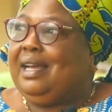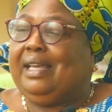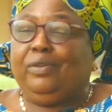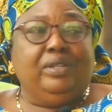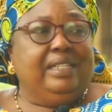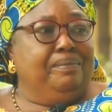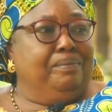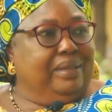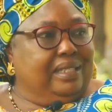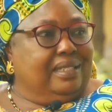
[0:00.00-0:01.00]
I
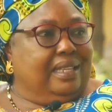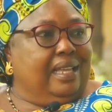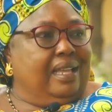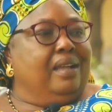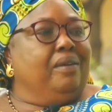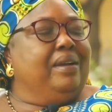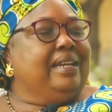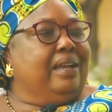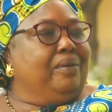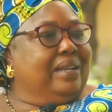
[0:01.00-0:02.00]
couldn't miss the.
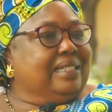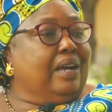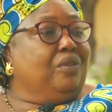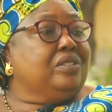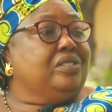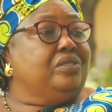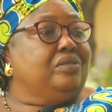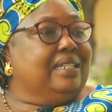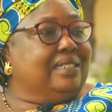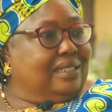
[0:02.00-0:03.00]
When I went, I was
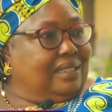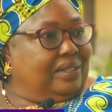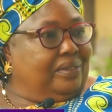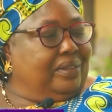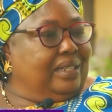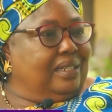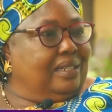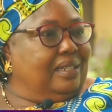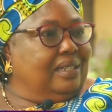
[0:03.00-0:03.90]
drenched in the rain.